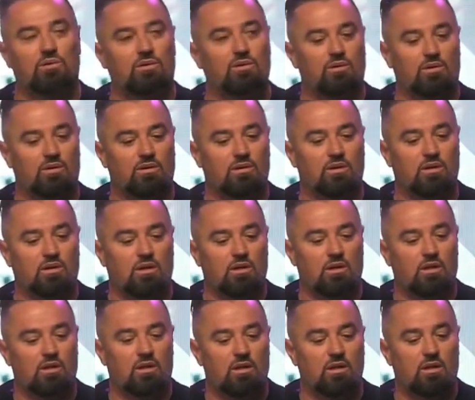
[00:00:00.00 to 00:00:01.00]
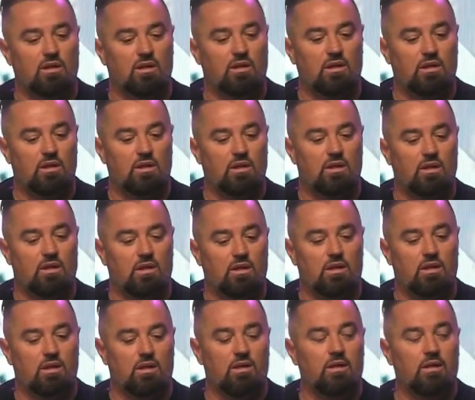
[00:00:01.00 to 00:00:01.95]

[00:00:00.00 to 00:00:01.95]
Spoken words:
Nothing is said.